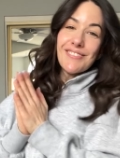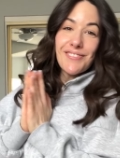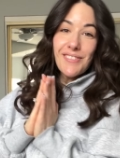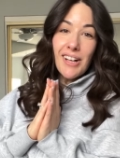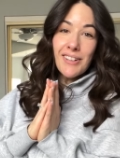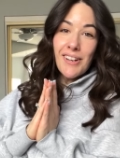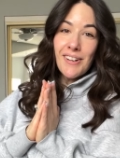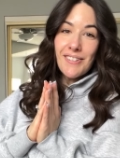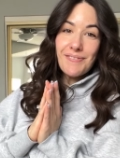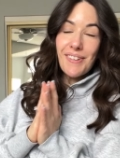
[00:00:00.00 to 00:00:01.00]

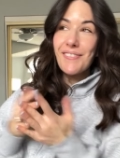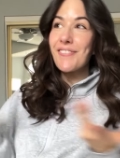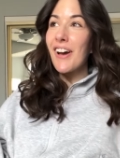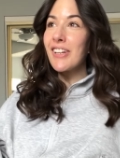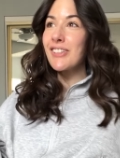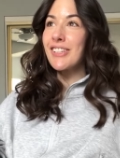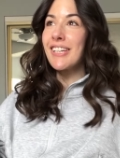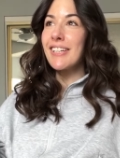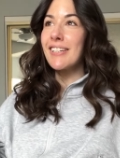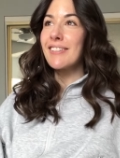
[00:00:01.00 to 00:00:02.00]
Welcome.
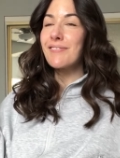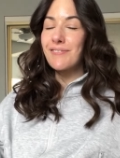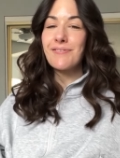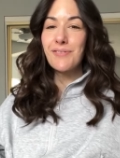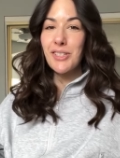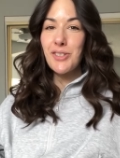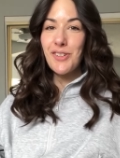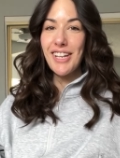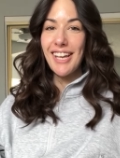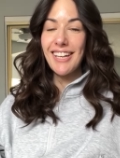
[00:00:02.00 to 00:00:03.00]
Finally, we're
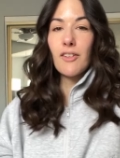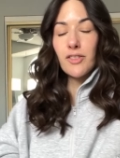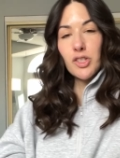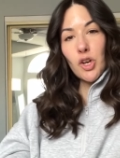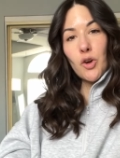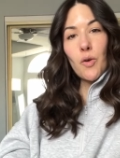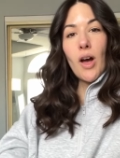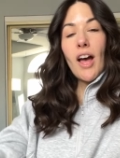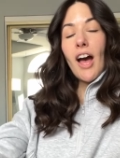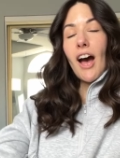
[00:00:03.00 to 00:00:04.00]
doing it. So
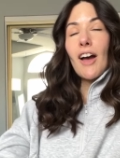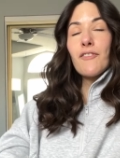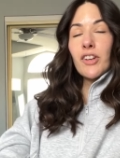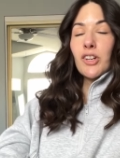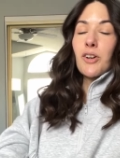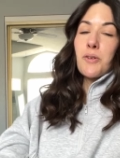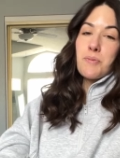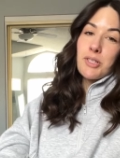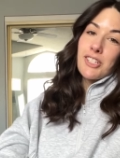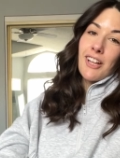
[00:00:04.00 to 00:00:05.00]
I figured I would
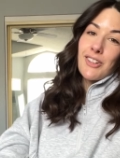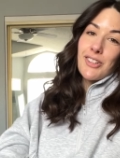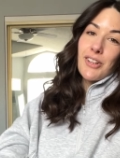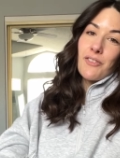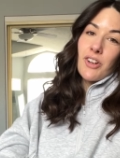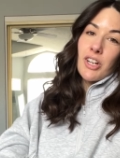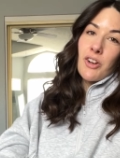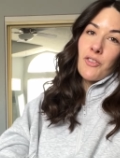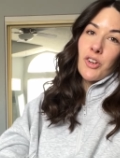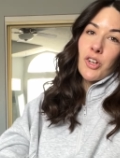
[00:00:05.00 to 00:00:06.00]
put together a little video
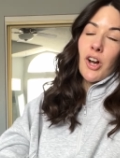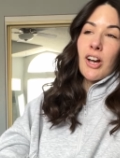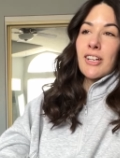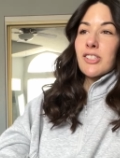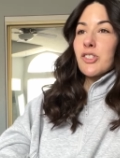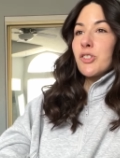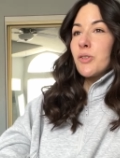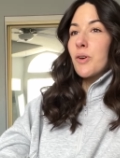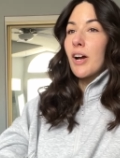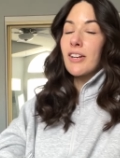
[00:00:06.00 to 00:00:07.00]
for you guys to
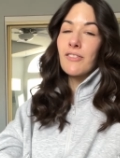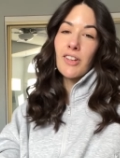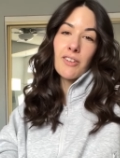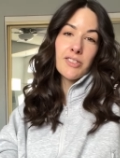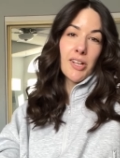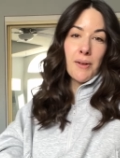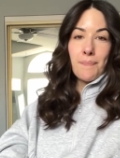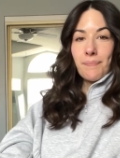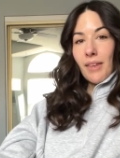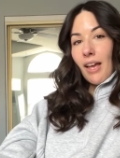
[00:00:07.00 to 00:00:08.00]
kind of give
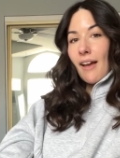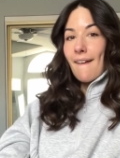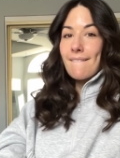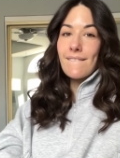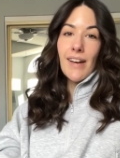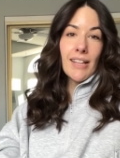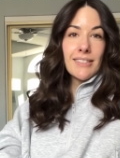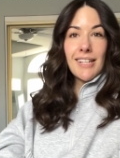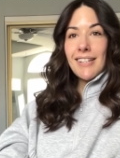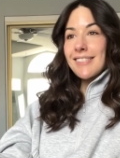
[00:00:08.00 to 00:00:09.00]
some
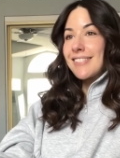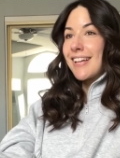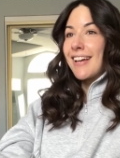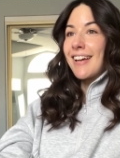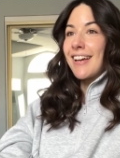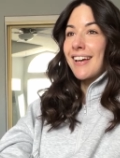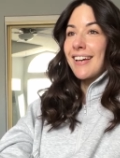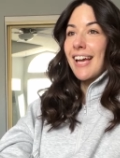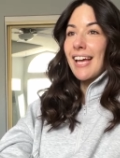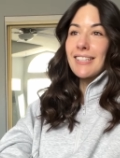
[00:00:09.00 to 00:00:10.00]
Valentine's
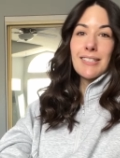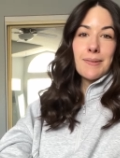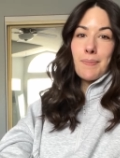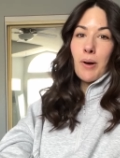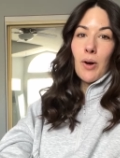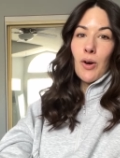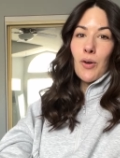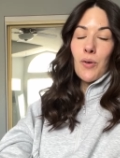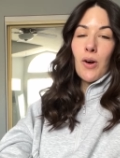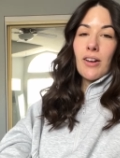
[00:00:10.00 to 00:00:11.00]
Day
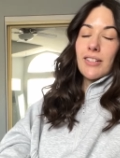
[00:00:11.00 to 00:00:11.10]
inspo.